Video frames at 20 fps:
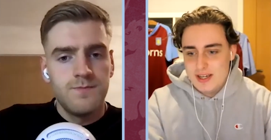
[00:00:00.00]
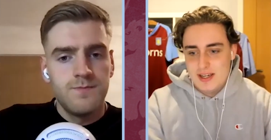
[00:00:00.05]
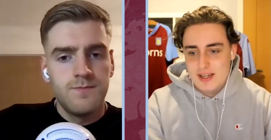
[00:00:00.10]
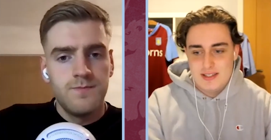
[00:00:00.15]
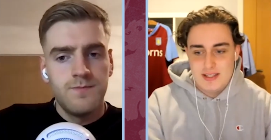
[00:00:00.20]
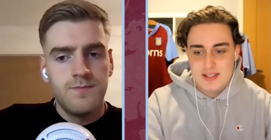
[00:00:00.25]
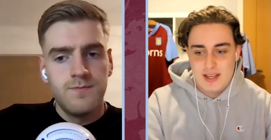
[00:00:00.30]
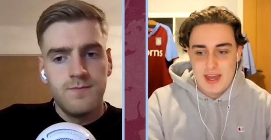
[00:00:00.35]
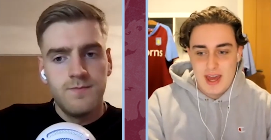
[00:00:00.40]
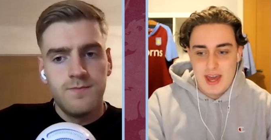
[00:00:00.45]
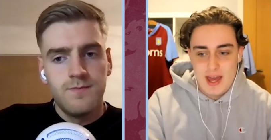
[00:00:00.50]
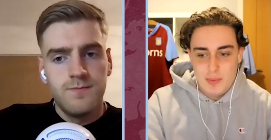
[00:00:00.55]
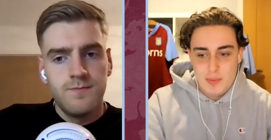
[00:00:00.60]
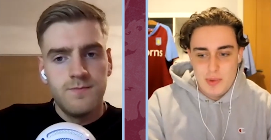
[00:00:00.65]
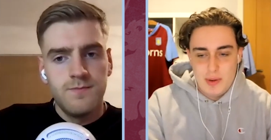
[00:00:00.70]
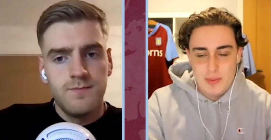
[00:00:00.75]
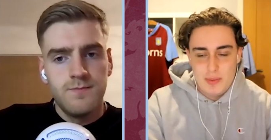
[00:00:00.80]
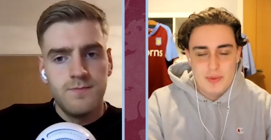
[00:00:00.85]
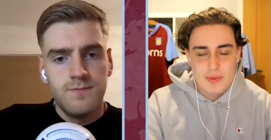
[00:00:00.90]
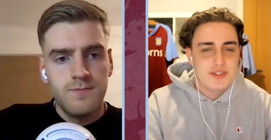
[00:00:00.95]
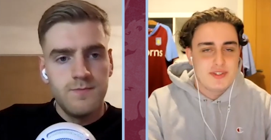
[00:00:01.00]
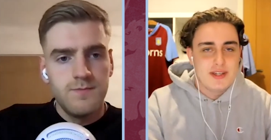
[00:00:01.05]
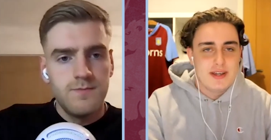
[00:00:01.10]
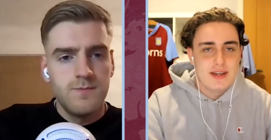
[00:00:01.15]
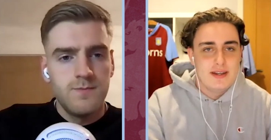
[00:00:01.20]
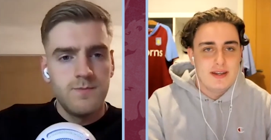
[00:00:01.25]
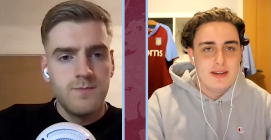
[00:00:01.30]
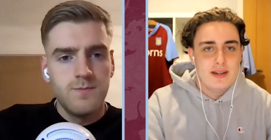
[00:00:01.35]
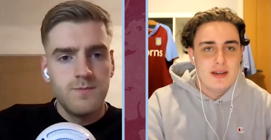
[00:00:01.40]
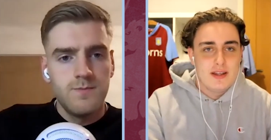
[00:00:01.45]
Speaker 1: It's a game where we've
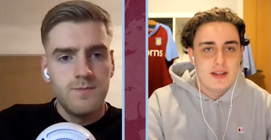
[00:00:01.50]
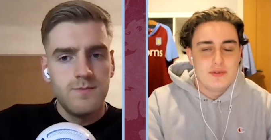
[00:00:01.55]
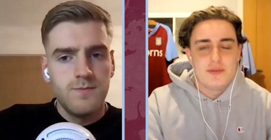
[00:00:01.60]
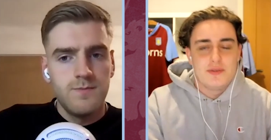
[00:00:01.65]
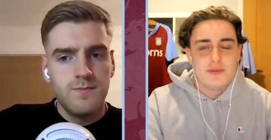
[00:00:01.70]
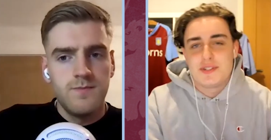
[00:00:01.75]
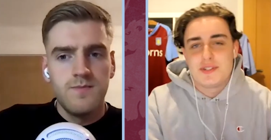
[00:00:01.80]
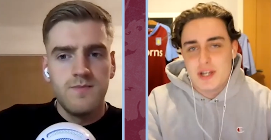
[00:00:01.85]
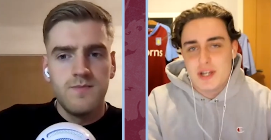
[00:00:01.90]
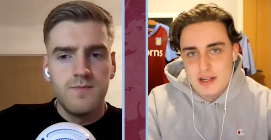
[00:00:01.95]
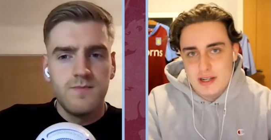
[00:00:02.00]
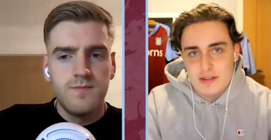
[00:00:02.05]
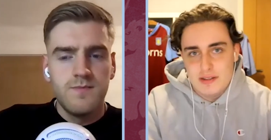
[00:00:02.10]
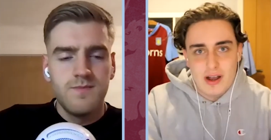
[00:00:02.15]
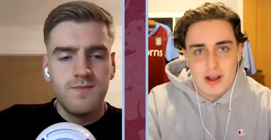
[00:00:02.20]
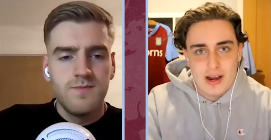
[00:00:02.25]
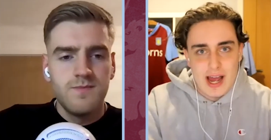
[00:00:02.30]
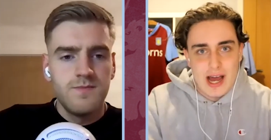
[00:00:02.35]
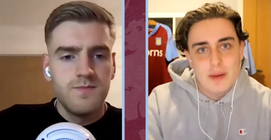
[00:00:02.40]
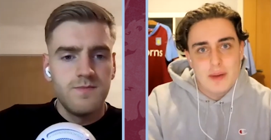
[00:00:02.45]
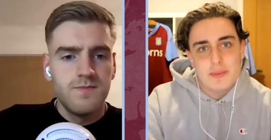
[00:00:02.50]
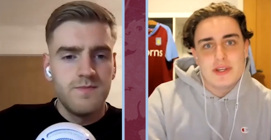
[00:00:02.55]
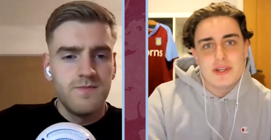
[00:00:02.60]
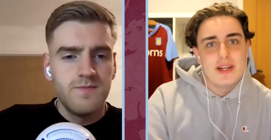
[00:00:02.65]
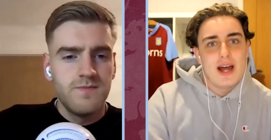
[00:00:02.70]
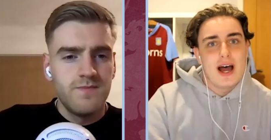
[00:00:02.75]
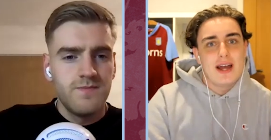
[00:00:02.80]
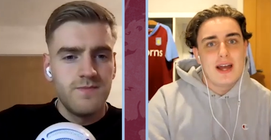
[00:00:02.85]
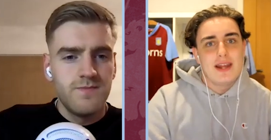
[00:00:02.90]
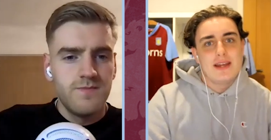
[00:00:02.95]
seen the return of our captain,
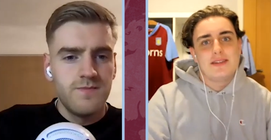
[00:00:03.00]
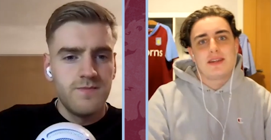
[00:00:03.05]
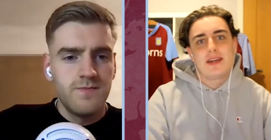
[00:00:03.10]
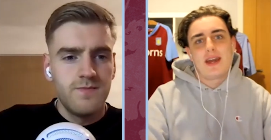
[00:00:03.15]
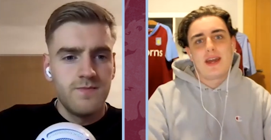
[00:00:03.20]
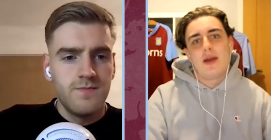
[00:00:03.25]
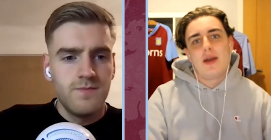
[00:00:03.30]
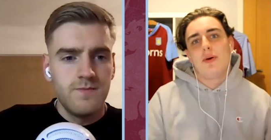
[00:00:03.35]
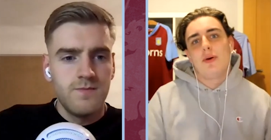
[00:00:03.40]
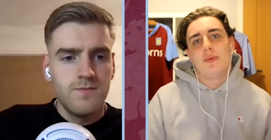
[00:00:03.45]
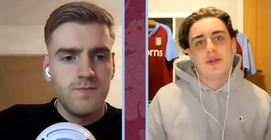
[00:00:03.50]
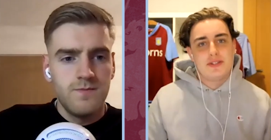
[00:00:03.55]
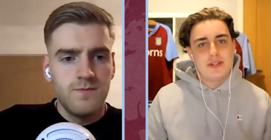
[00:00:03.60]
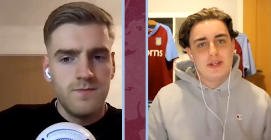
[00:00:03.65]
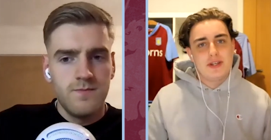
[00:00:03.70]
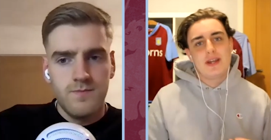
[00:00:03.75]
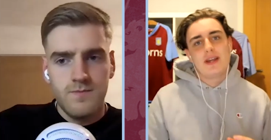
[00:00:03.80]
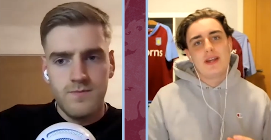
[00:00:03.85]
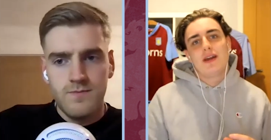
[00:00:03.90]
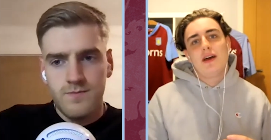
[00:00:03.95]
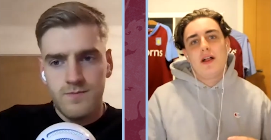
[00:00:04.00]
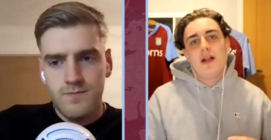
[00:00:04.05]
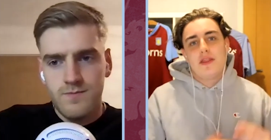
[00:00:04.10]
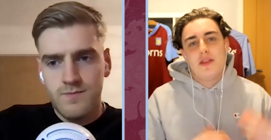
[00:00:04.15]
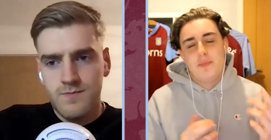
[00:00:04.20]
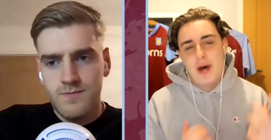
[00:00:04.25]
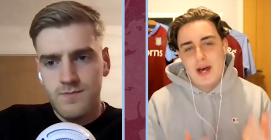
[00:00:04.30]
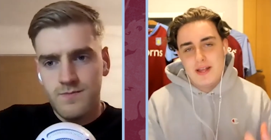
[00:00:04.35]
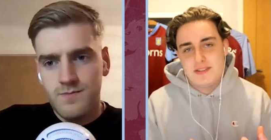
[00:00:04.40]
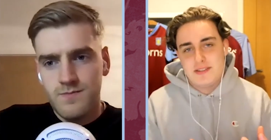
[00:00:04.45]
and it's a game where we're seeing the
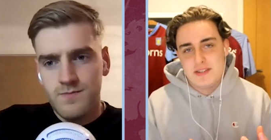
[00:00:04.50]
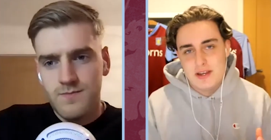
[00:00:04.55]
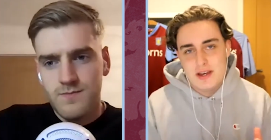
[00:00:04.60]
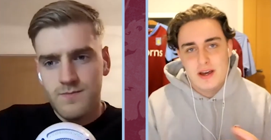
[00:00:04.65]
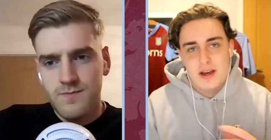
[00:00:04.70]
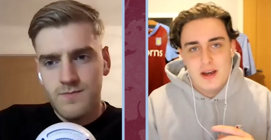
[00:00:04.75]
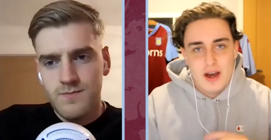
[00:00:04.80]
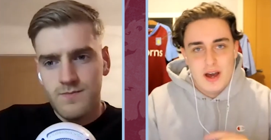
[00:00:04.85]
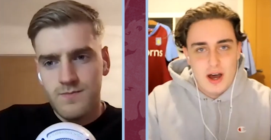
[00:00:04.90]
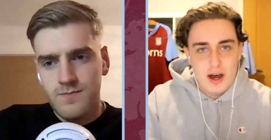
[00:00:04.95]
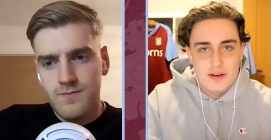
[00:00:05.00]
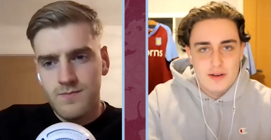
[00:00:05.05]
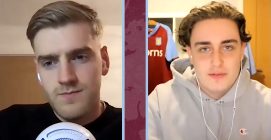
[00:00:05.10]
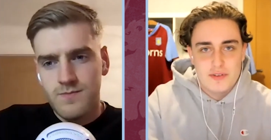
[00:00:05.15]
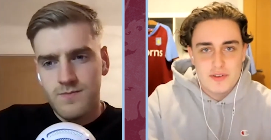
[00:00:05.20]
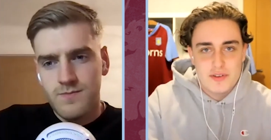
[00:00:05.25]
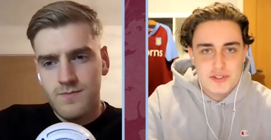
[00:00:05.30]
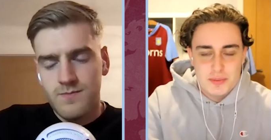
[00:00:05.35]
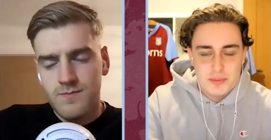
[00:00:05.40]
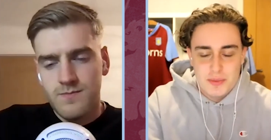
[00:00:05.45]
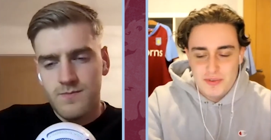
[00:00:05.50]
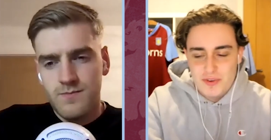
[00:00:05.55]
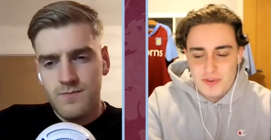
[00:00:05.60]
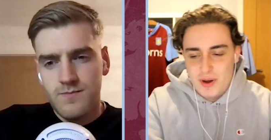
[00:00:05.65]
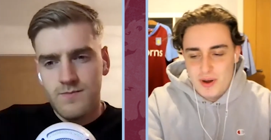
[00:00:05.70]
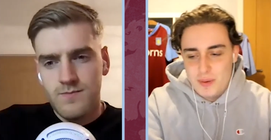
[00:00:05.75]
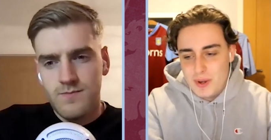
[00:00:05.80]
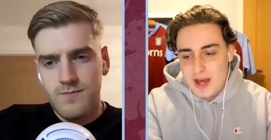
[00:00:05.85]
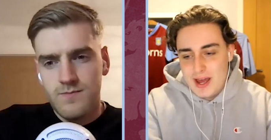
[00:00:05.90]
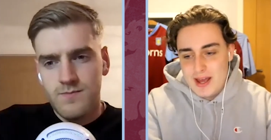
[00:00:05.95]
better of some of our
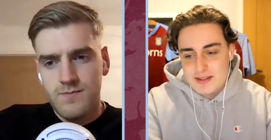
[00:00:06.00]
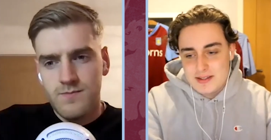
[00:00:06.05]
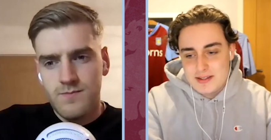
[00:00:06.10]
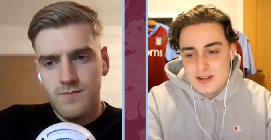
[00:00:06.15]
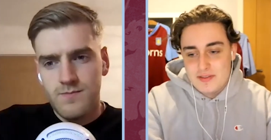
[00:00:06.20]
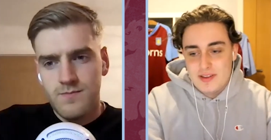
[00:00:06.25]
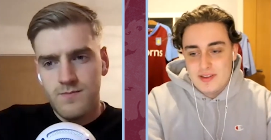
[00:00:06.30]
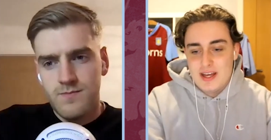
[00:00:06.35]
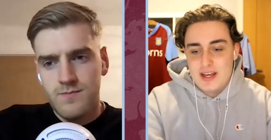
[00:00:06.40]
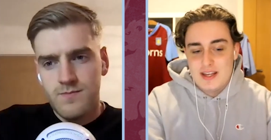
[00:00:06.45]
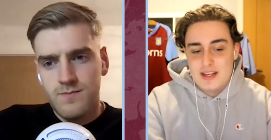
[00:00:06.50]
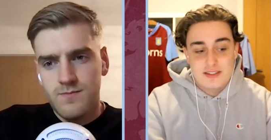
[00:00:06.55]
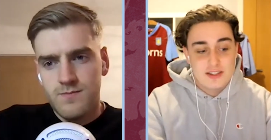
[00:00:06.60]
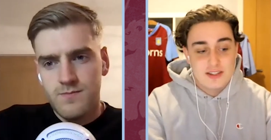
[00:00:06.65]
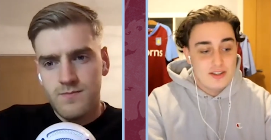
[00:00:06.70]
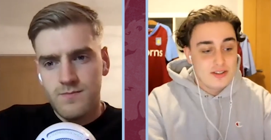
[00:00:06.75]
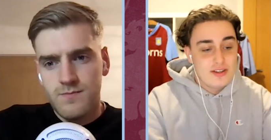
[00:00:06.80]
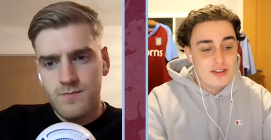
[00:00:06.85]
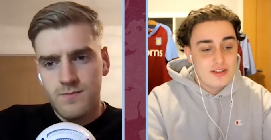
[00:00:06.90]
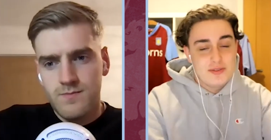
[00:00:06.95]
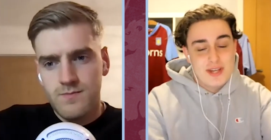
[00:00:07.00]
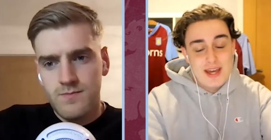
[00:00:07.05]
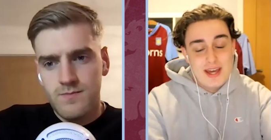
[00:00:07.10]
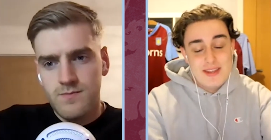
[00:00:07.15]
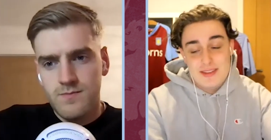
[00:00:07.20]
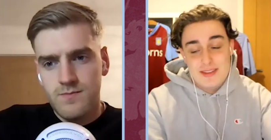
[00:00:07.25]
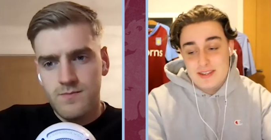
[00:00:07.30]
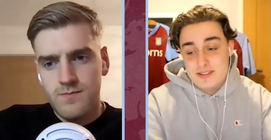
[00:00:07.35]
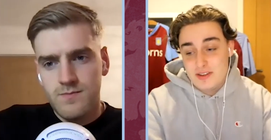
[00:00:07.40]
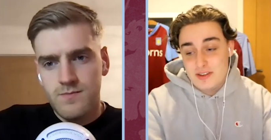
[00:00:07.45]
players. And I think that's a good note to end
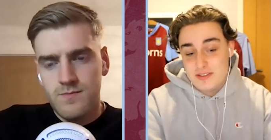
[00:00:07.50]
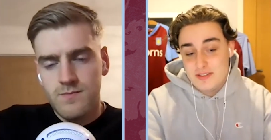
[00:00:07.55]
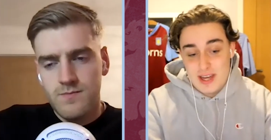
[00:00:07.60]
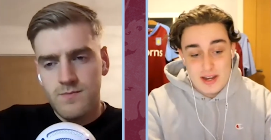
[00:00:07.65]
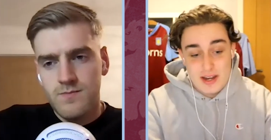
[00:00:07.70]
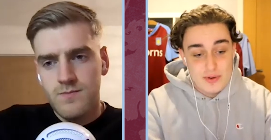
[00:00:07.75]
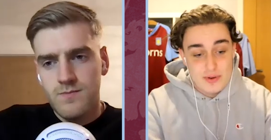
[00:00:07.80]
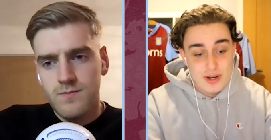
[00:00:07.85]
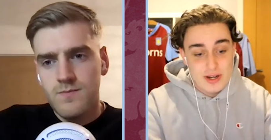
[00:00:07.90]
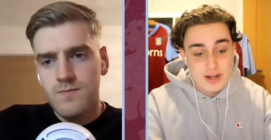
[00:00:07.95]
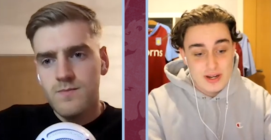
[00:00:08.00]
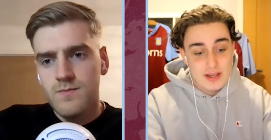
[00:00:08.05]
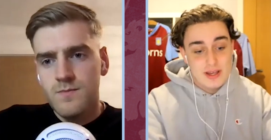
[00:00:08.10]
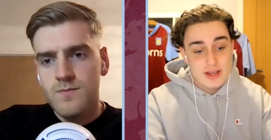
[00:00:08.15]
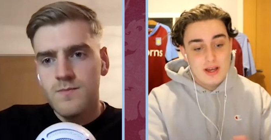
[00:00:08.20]
this on, Dan, really.